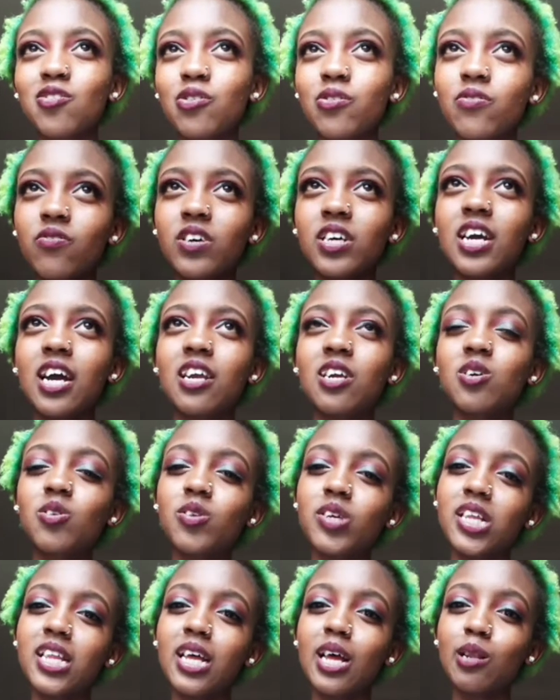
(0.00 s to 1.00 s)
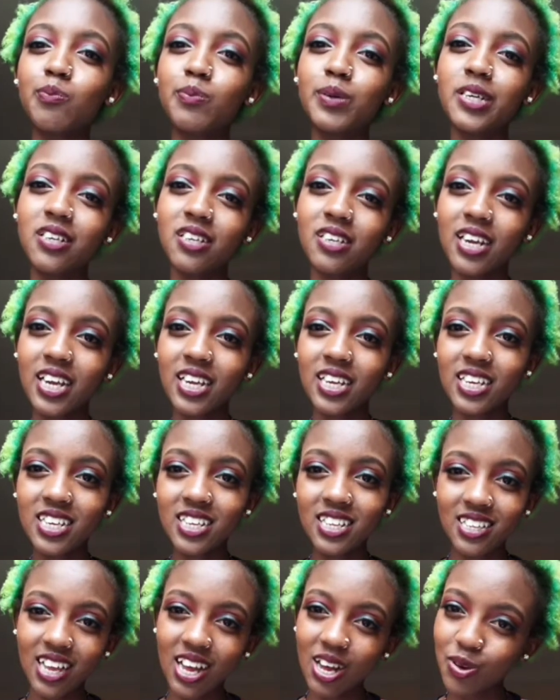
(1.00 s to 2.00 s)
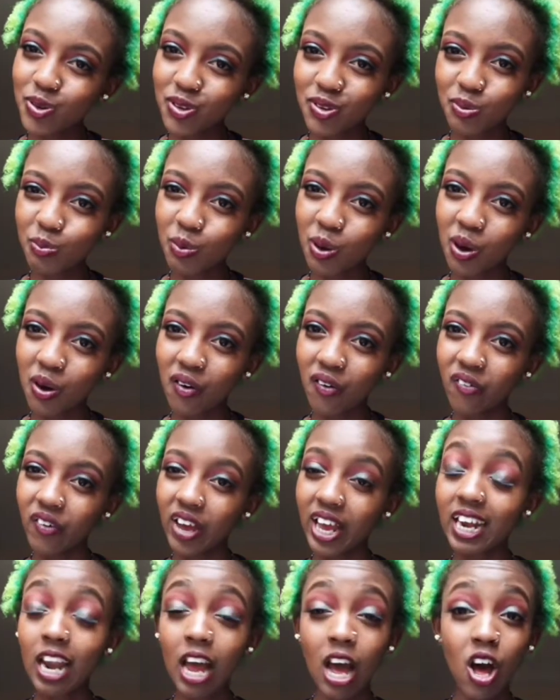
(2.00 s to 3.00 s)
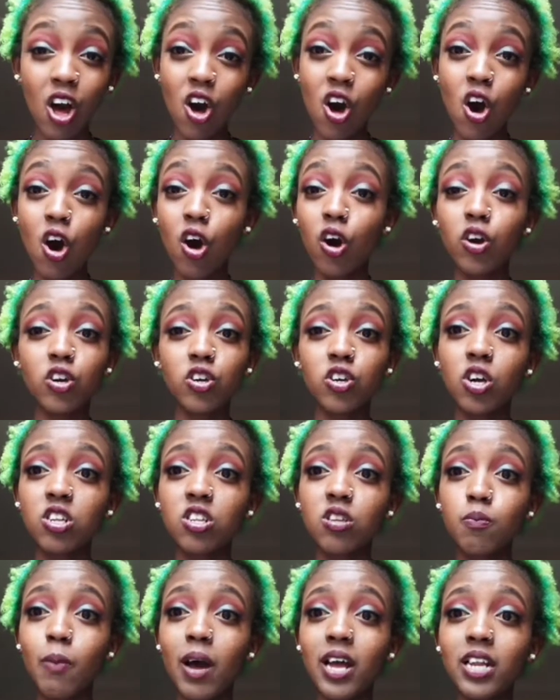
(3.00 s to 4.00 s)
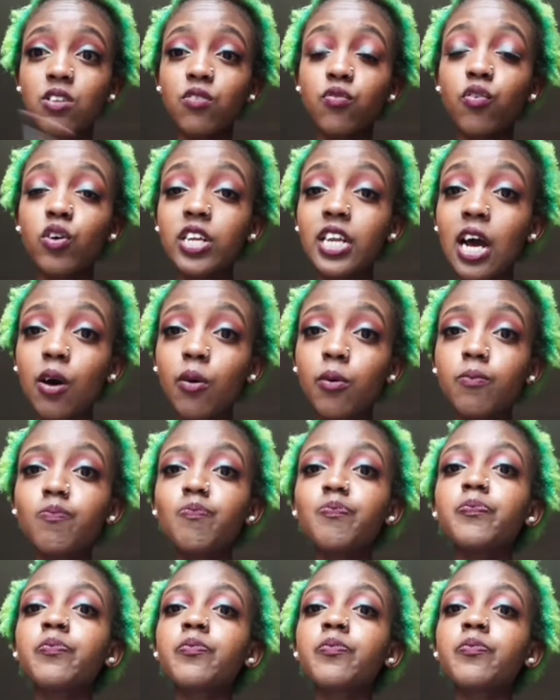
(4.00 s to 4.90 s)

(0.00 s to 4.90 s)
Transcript: to figure out whether I'll be trying it out more often or not but for now